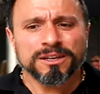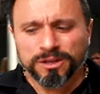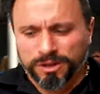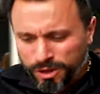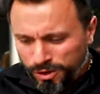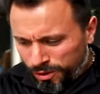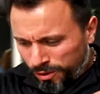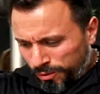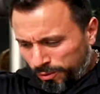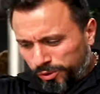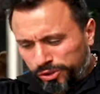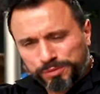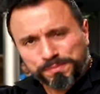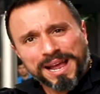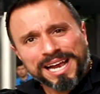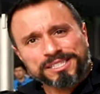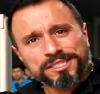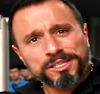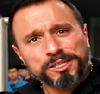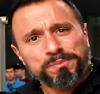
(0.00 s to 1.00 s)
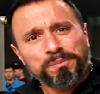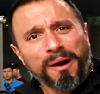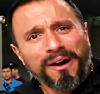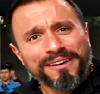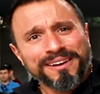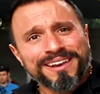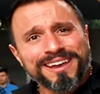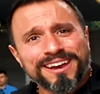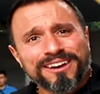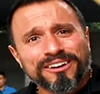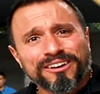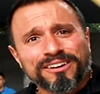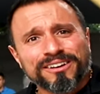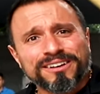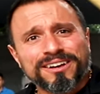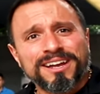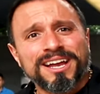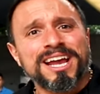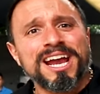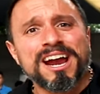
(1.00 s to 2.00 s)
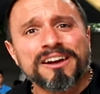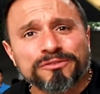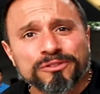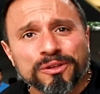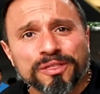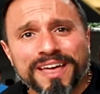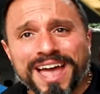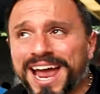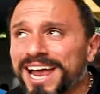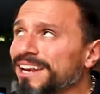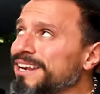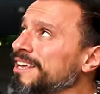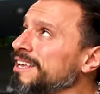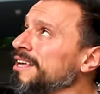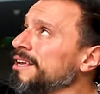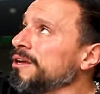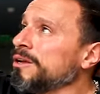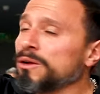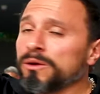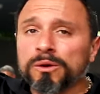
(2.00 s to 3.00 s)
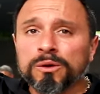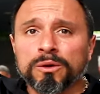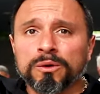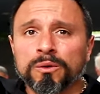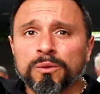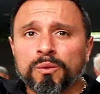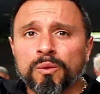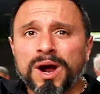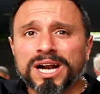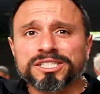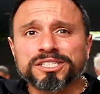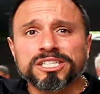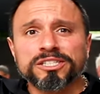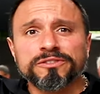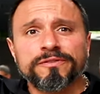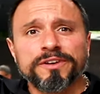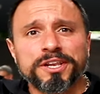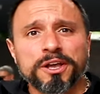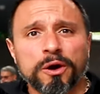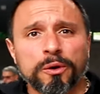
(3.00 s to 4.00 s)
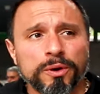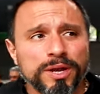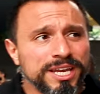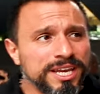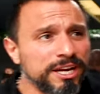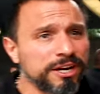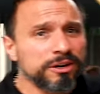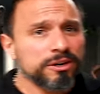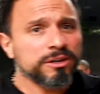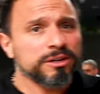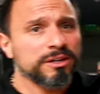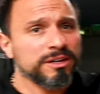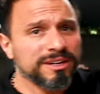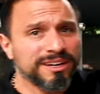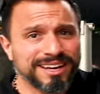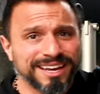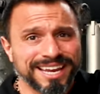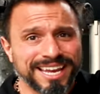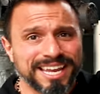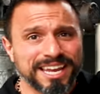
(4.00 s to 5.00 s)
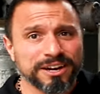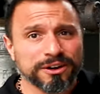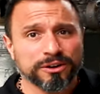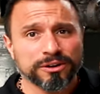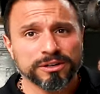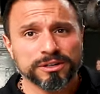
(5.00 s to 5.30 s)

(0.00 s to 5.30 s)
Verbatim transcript: Well, smash this button here. After that, watch this video here, here,